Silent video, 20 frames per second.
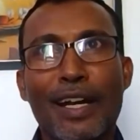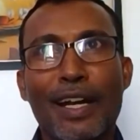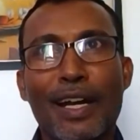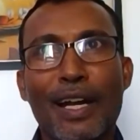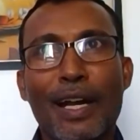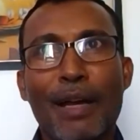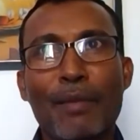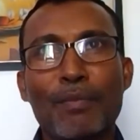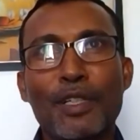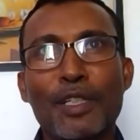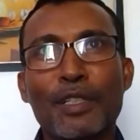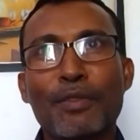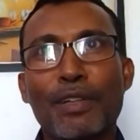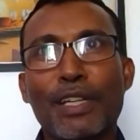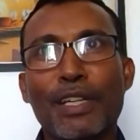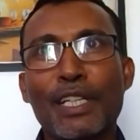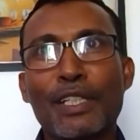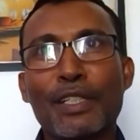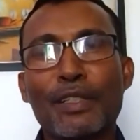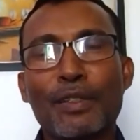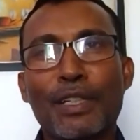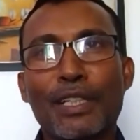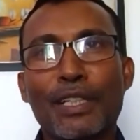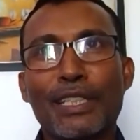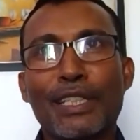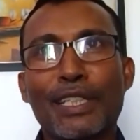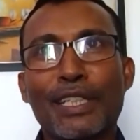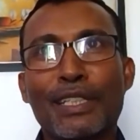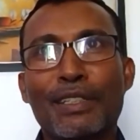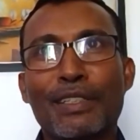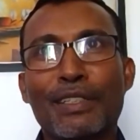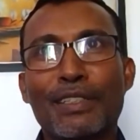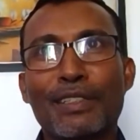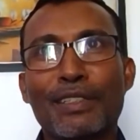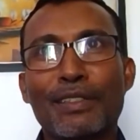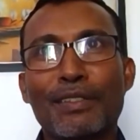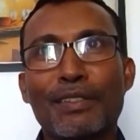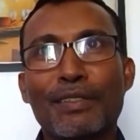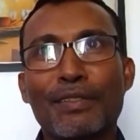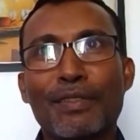I'm not very sure that
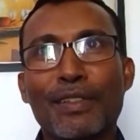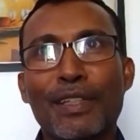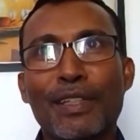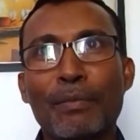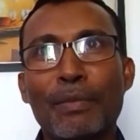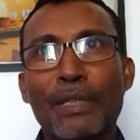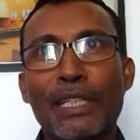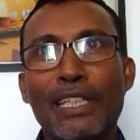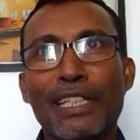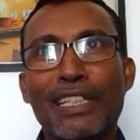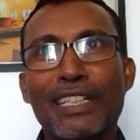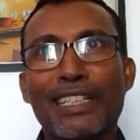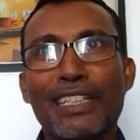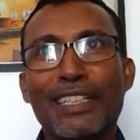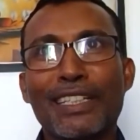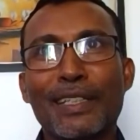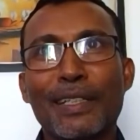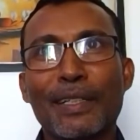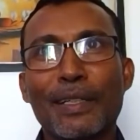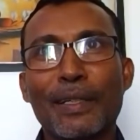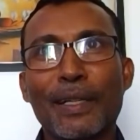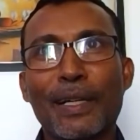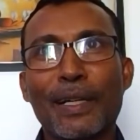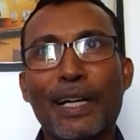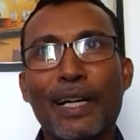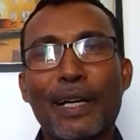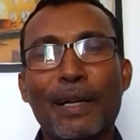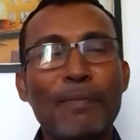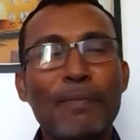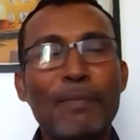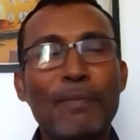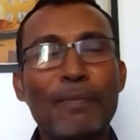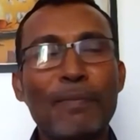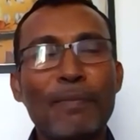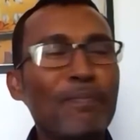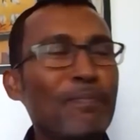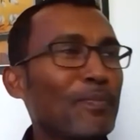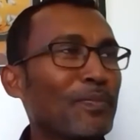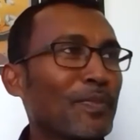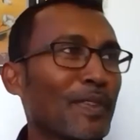will be
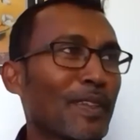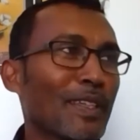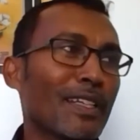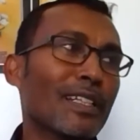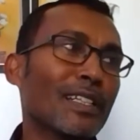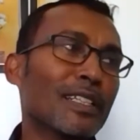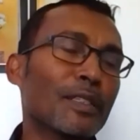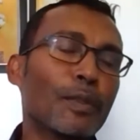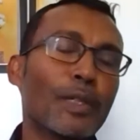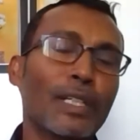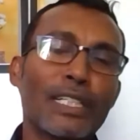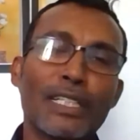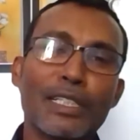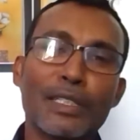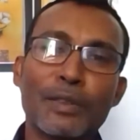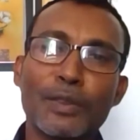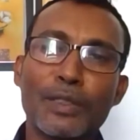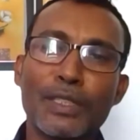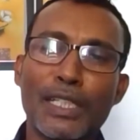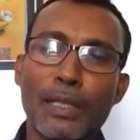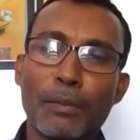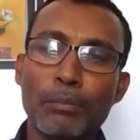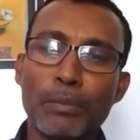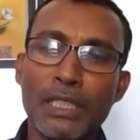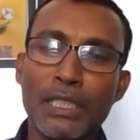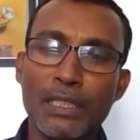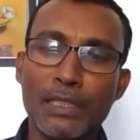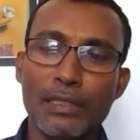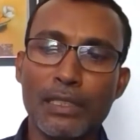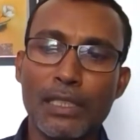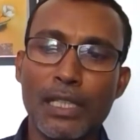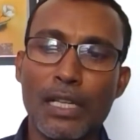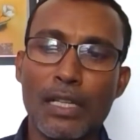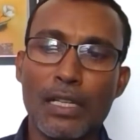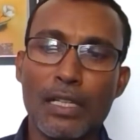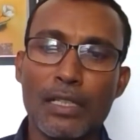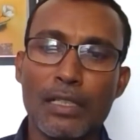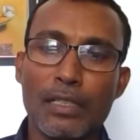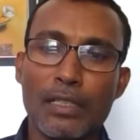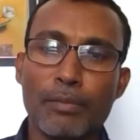quite a good number.
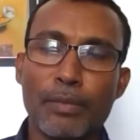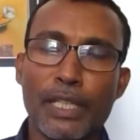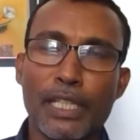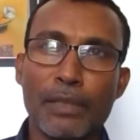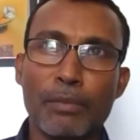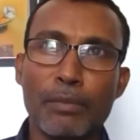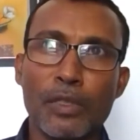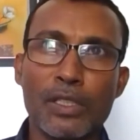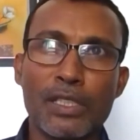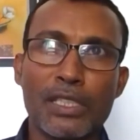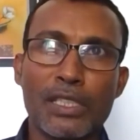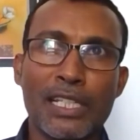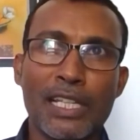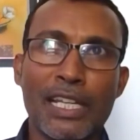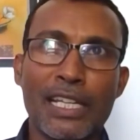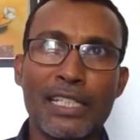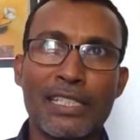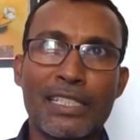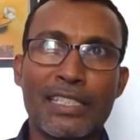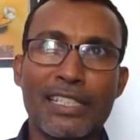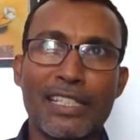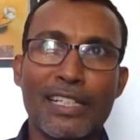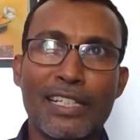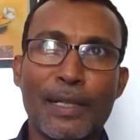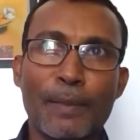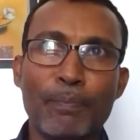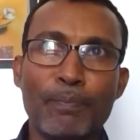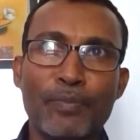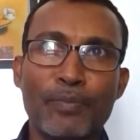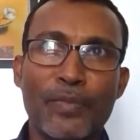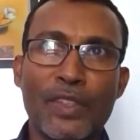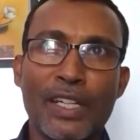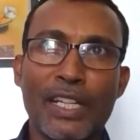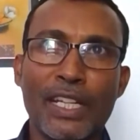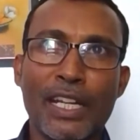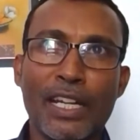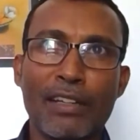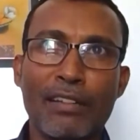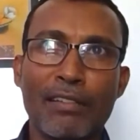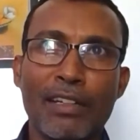Many books says
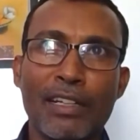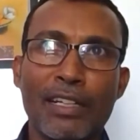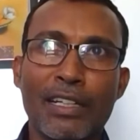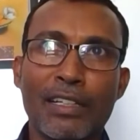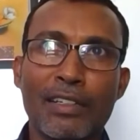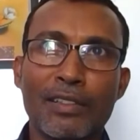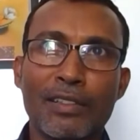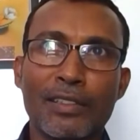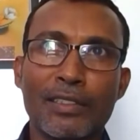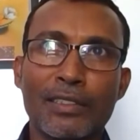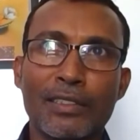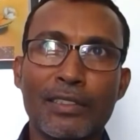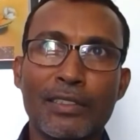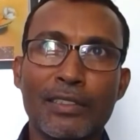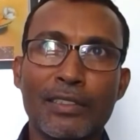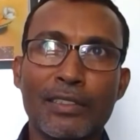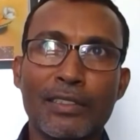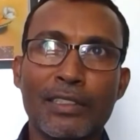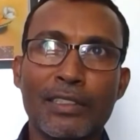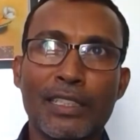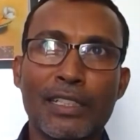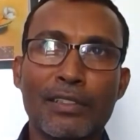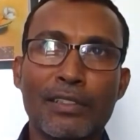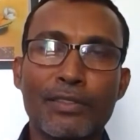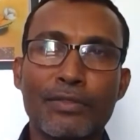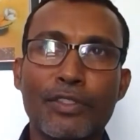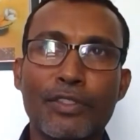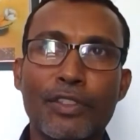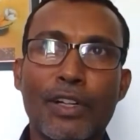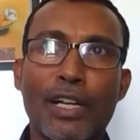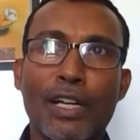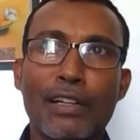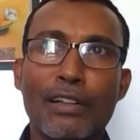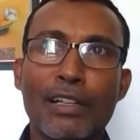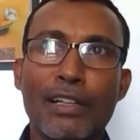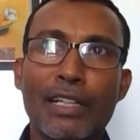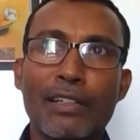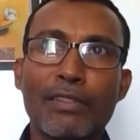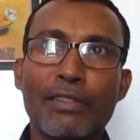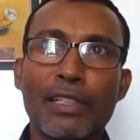300 or around
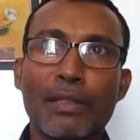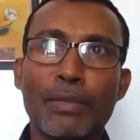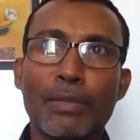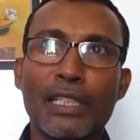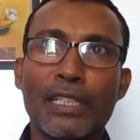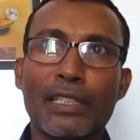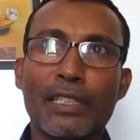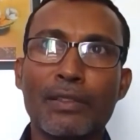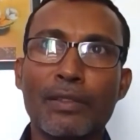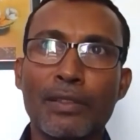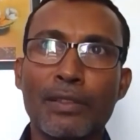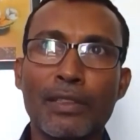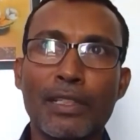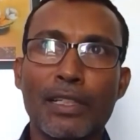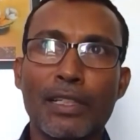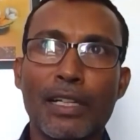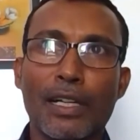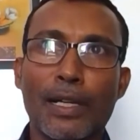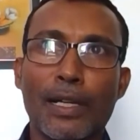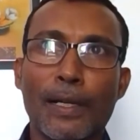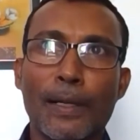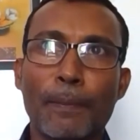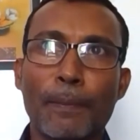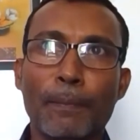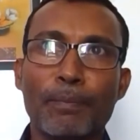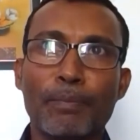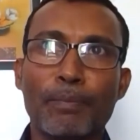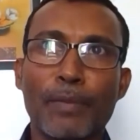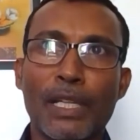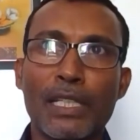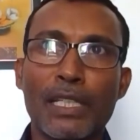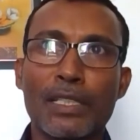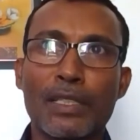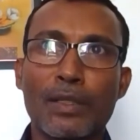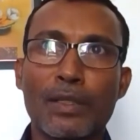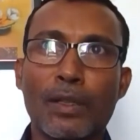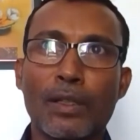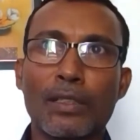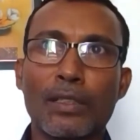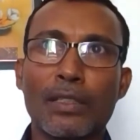400 will be good based
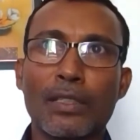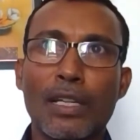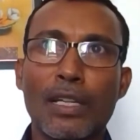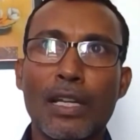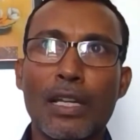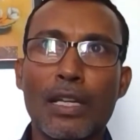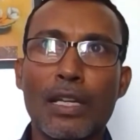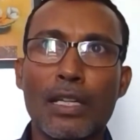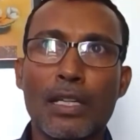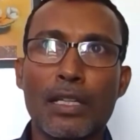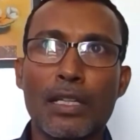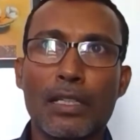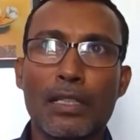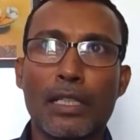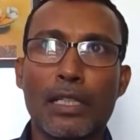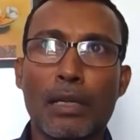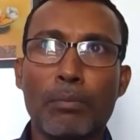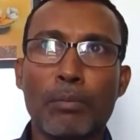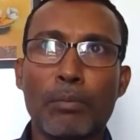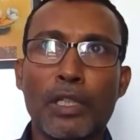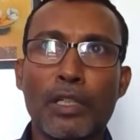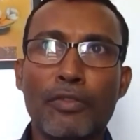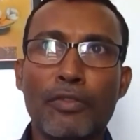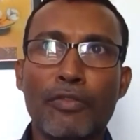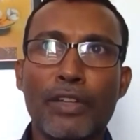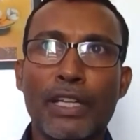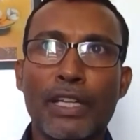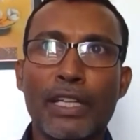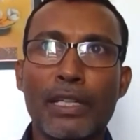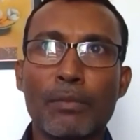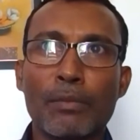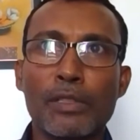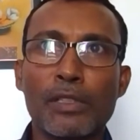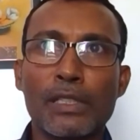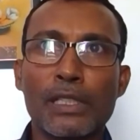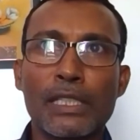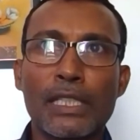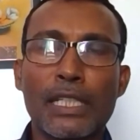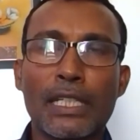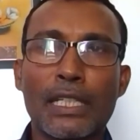on number of
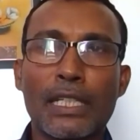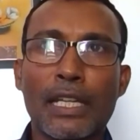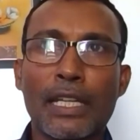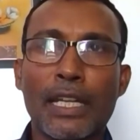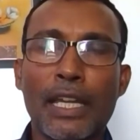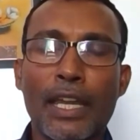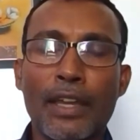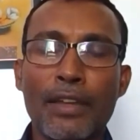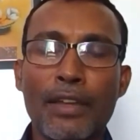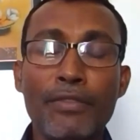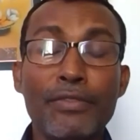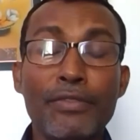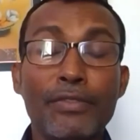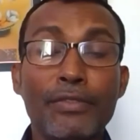variables that I have.